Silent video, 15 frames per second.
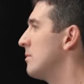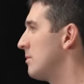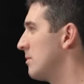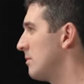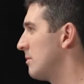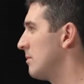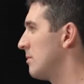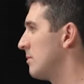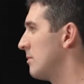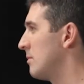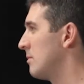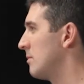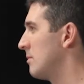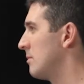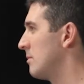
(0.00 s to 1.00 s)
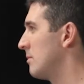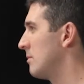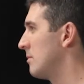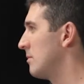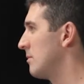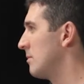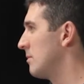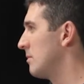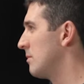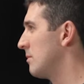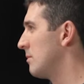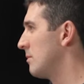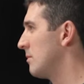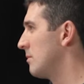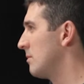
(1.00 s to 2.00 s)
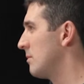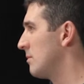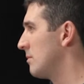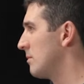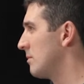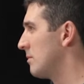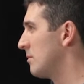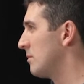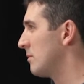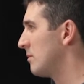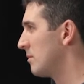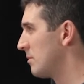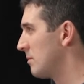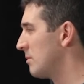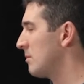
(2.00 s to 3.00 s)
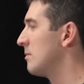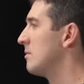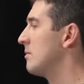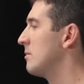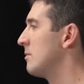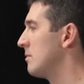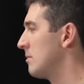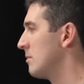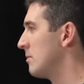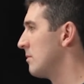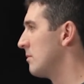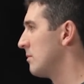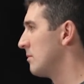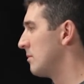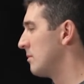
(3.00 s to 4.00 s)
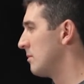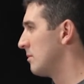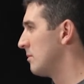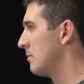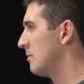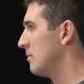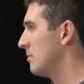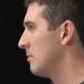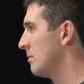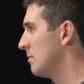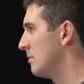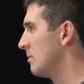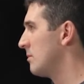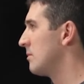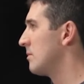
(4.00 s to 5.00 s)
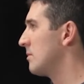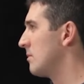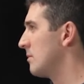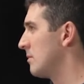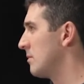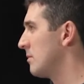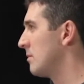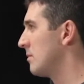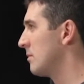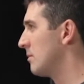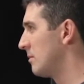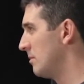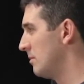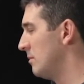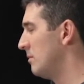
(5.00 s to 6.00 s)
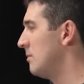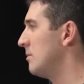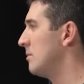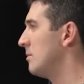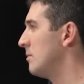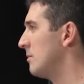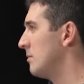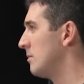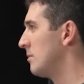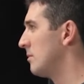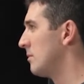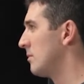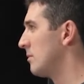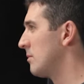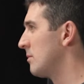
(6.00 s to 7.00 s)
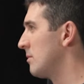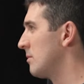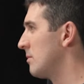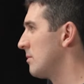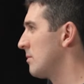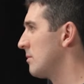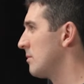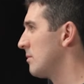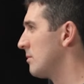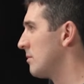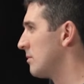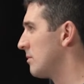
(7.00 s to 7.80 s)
This person isn't speaking.